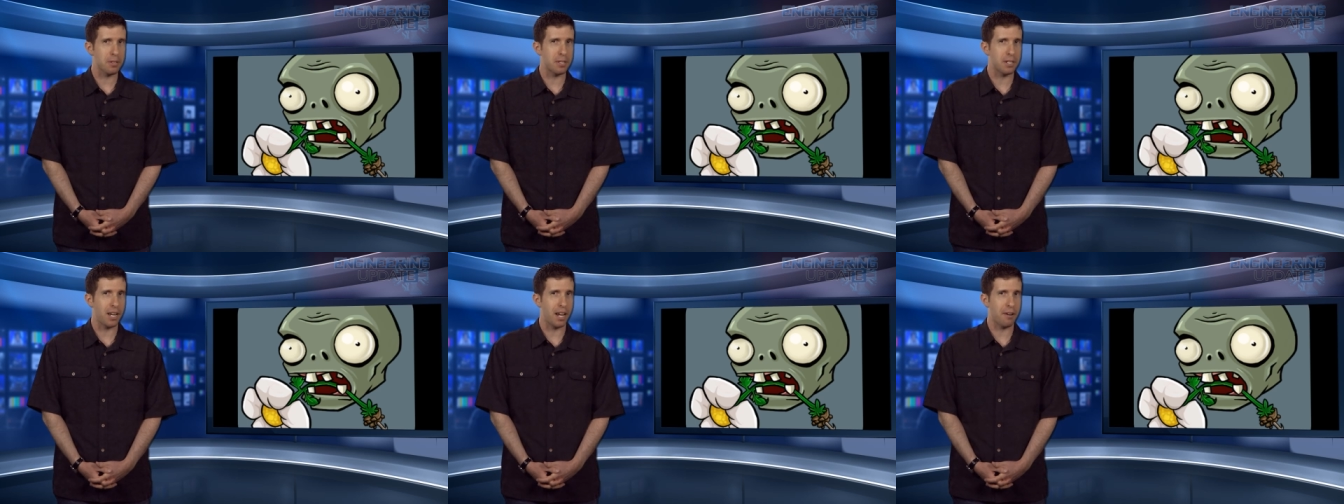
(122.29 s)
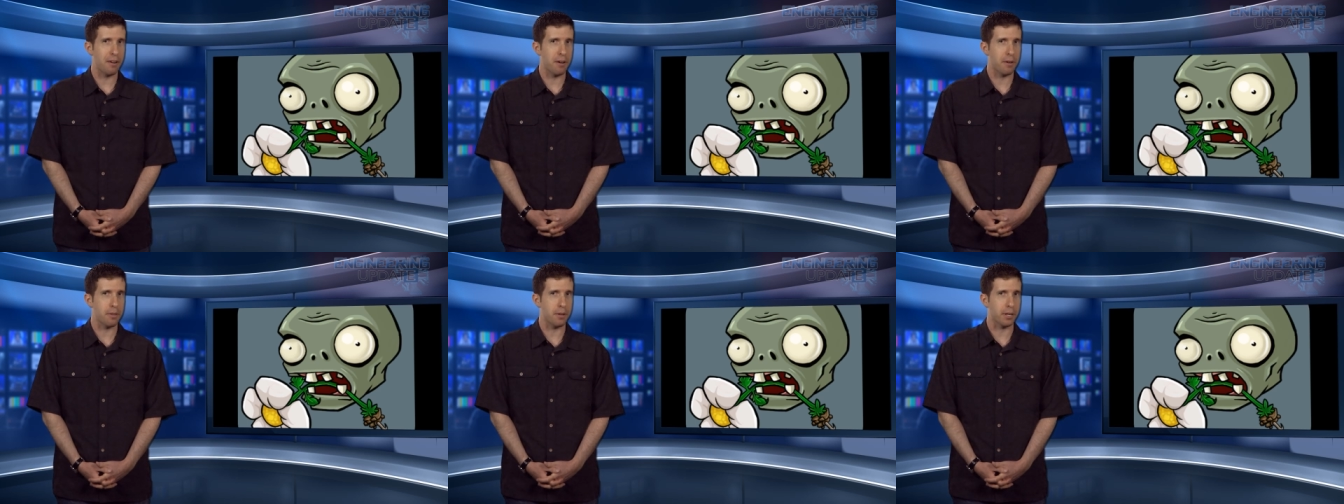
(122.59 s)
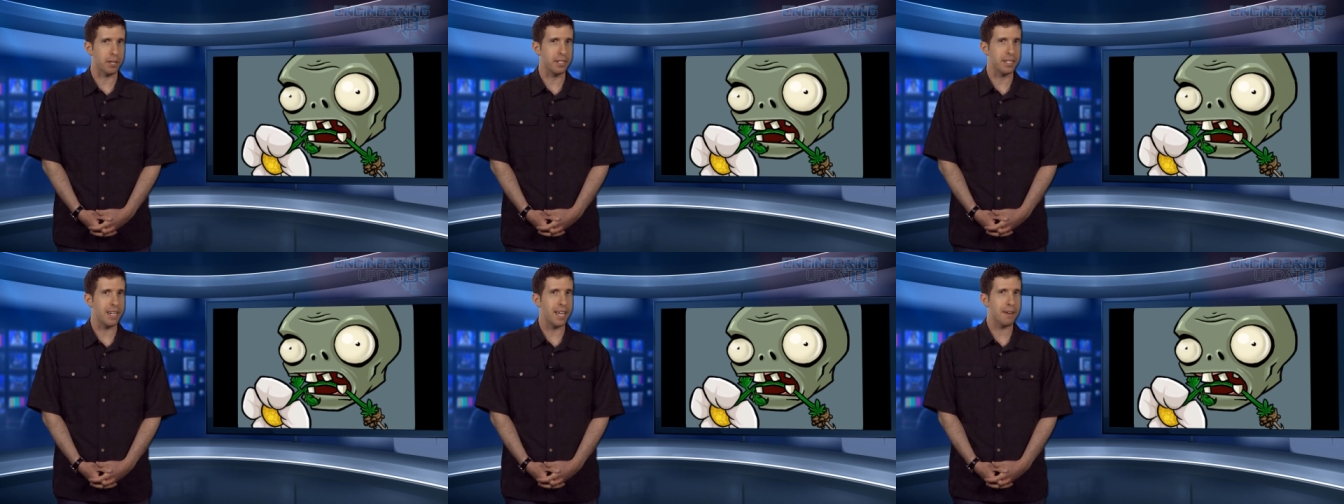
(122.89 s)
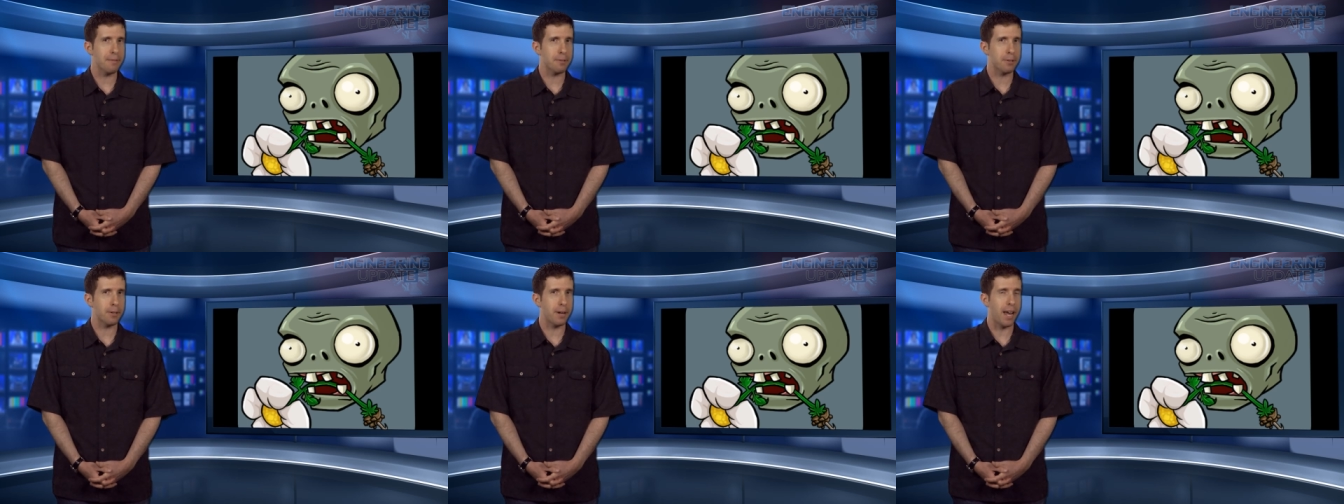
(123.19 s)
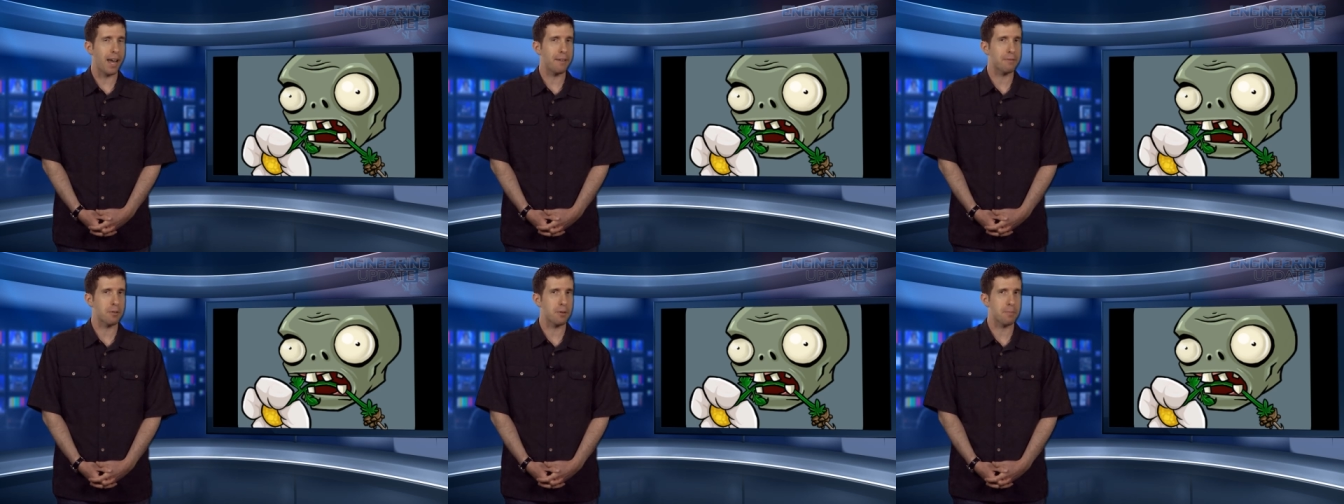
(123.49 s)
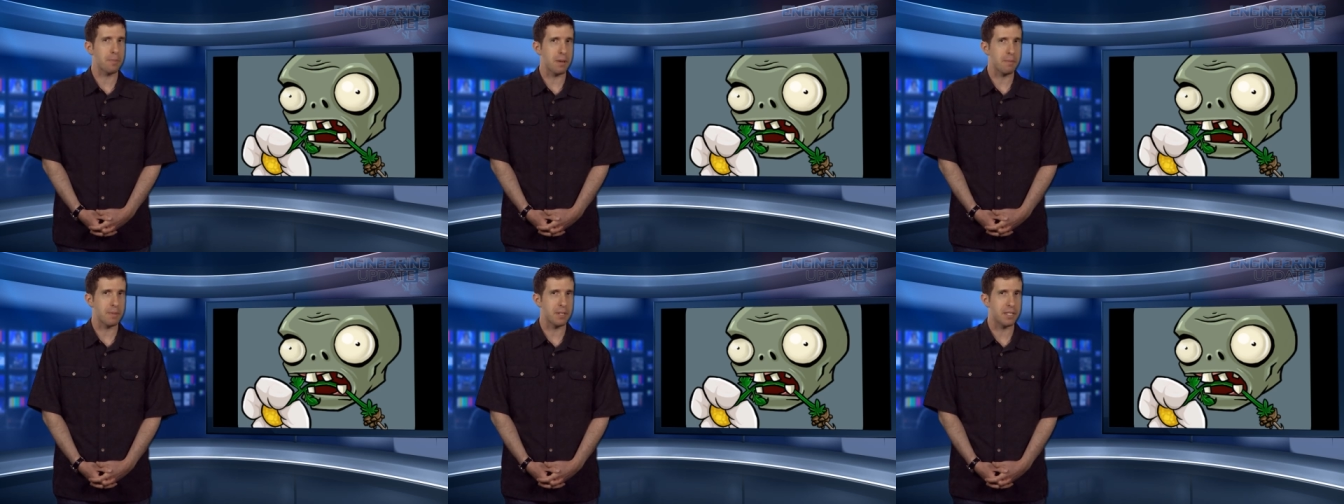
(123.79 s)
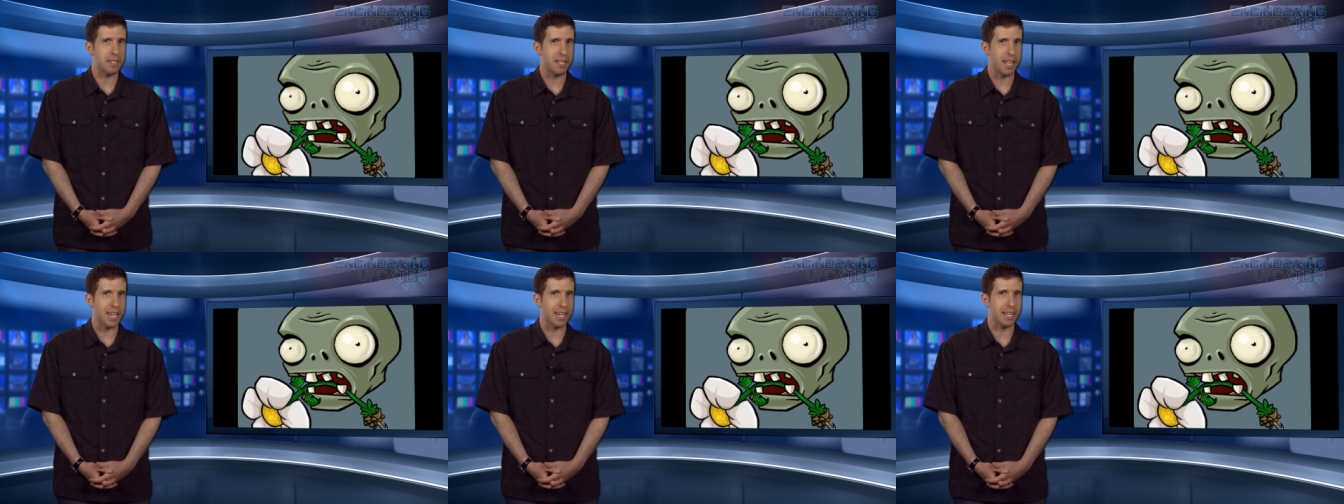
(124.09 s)
scenario that could never ever be
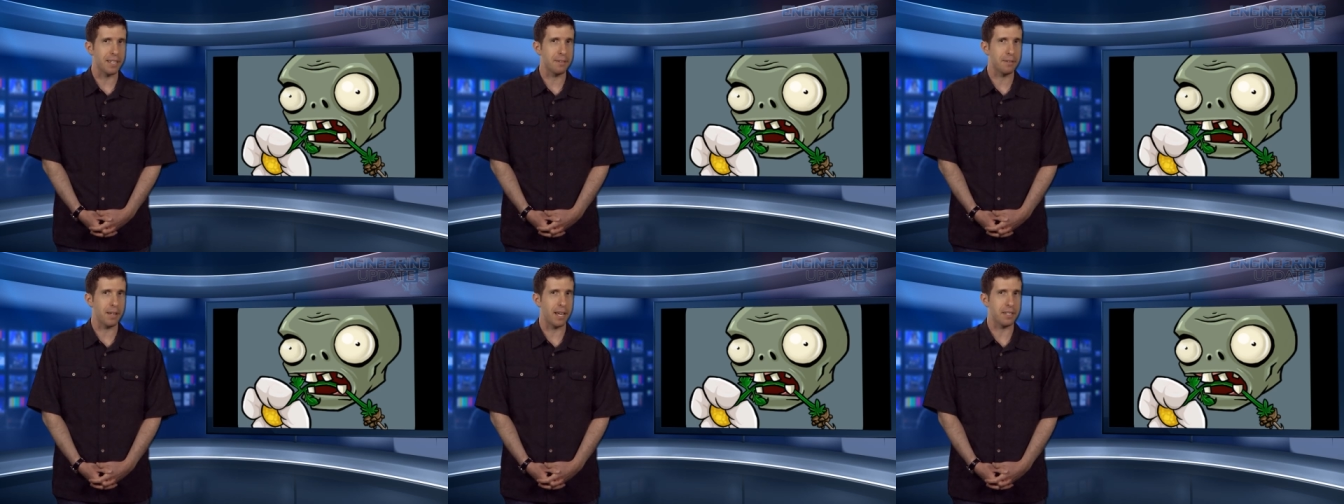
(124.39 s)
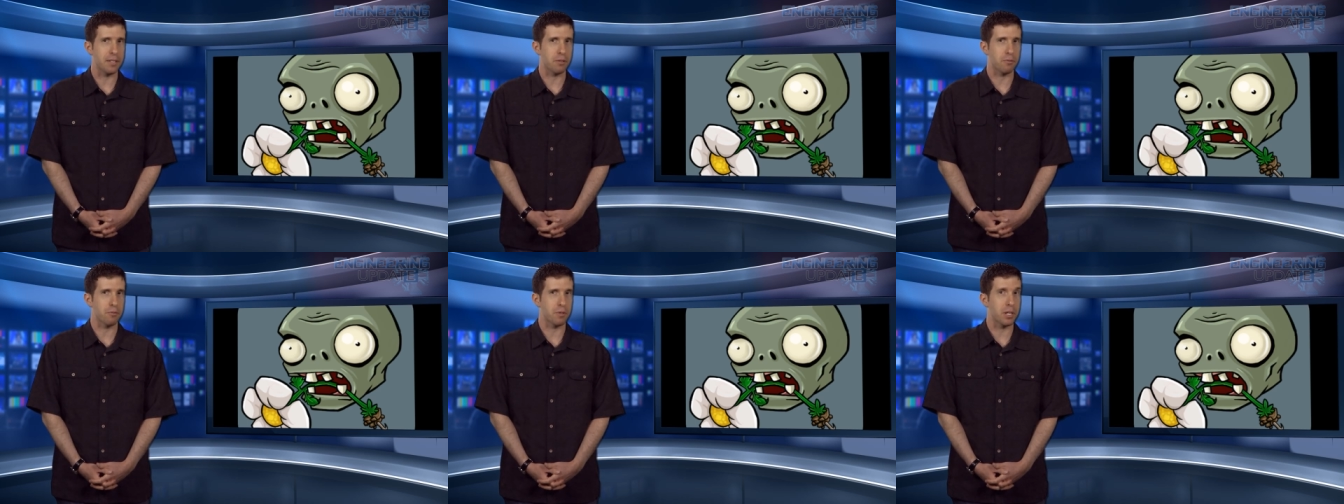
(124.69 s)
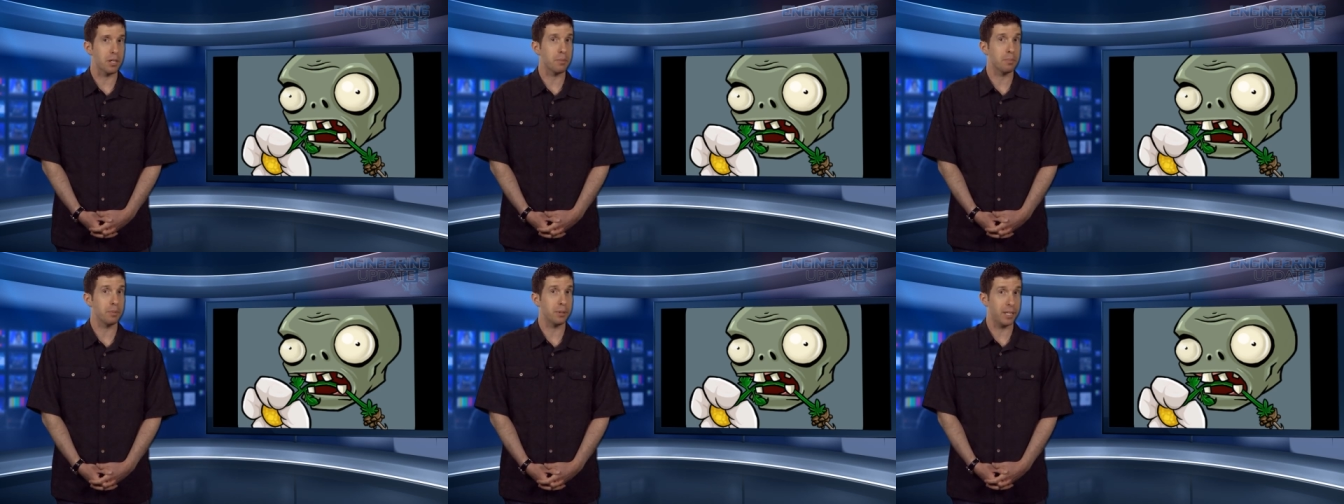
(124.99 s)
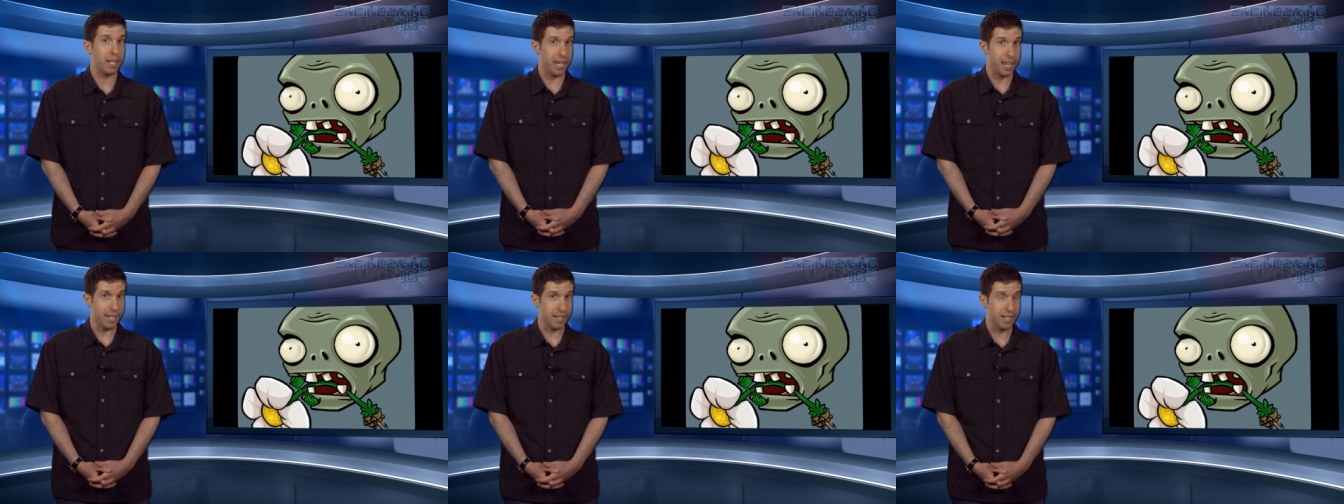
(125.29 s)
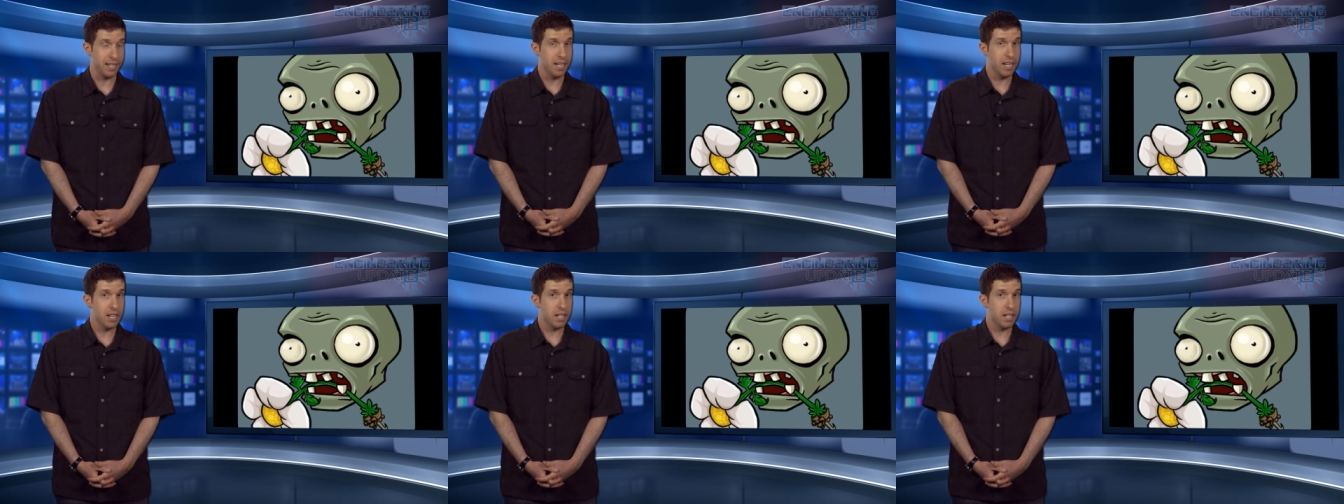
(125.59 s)
mistaken as a real plan,